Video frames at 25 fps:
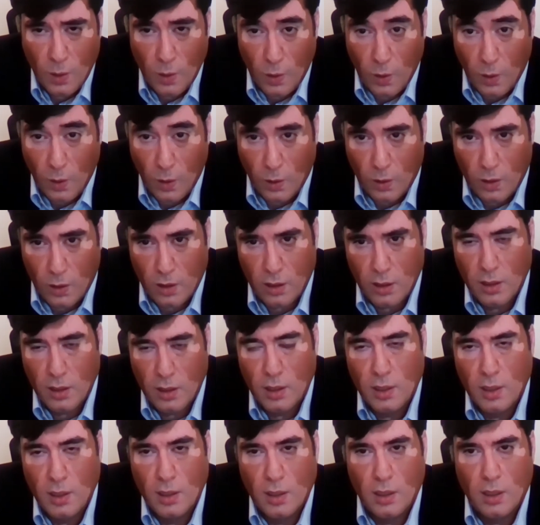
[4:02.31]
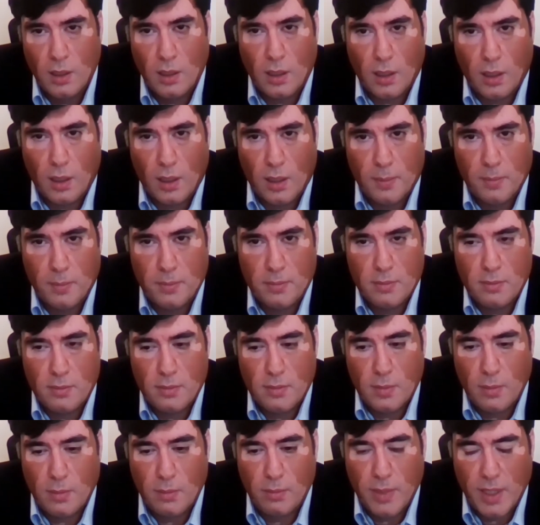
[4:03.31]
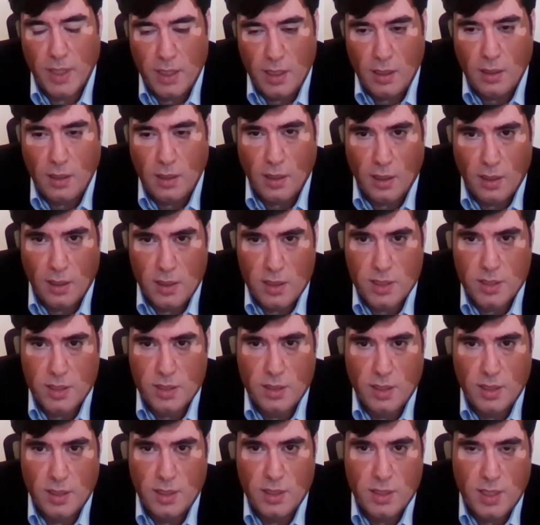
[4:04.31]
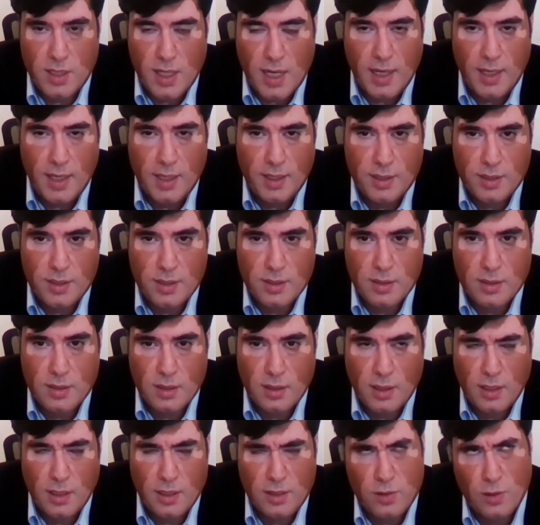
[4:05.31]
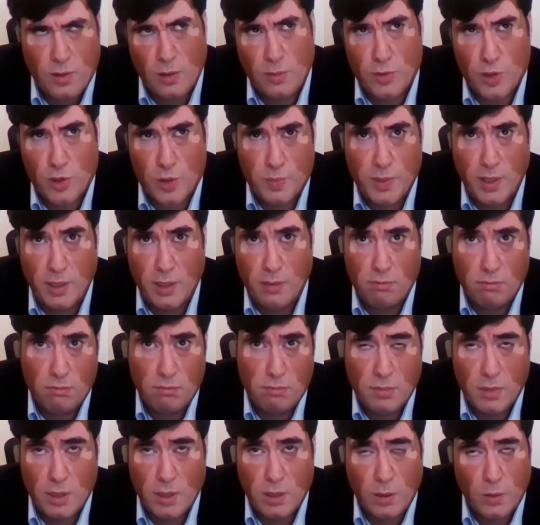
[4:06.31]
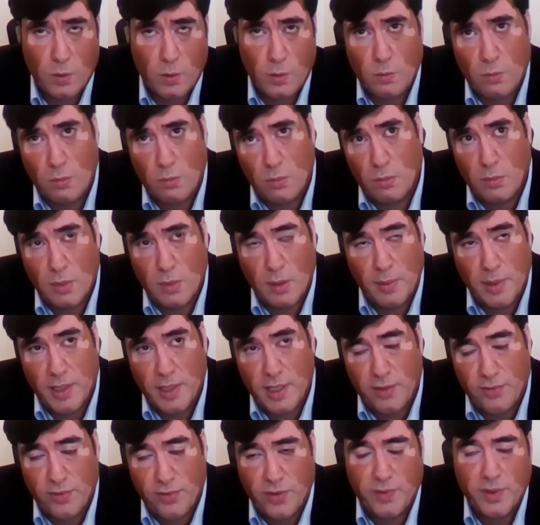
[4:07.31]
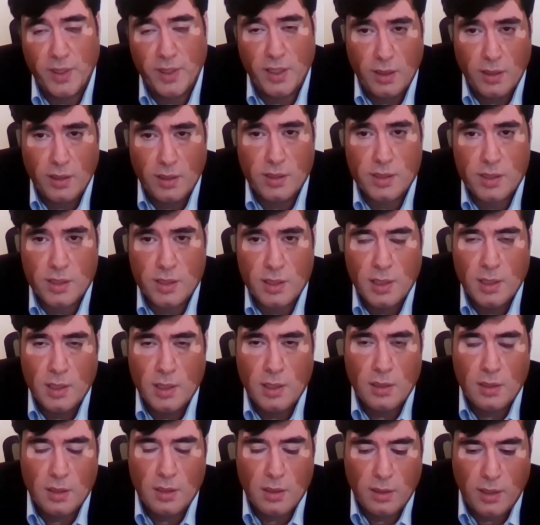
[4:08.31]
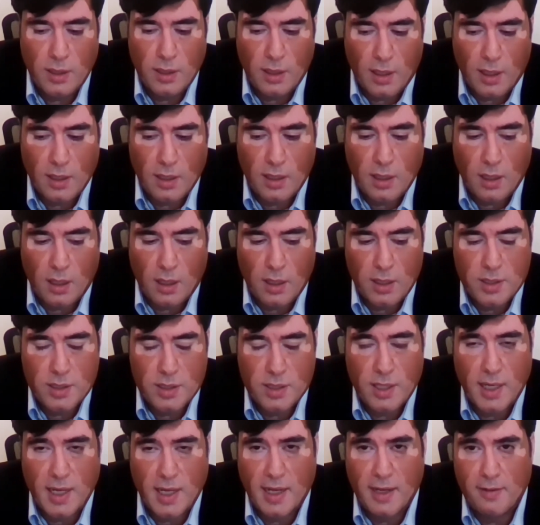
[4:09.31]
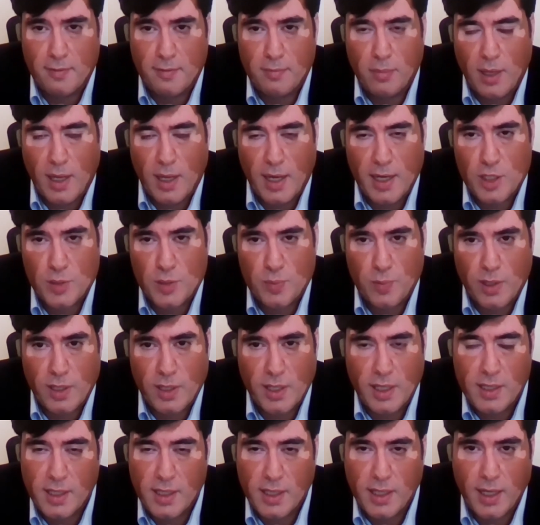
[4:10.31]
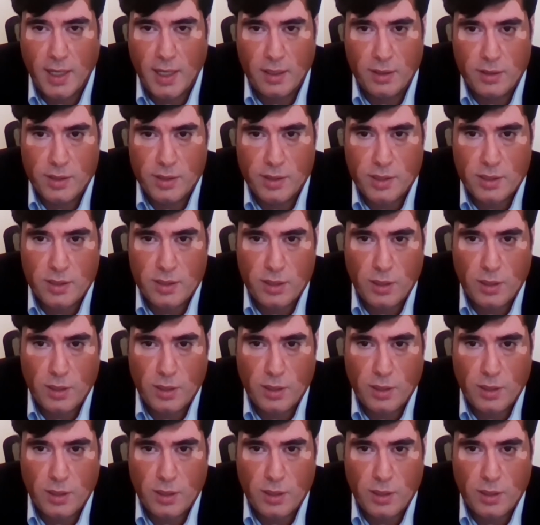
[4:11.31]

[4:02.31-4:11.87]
Or many cars these days, and it's almost been, maybe 10, 15 years, there are cars that have blind spot indicators.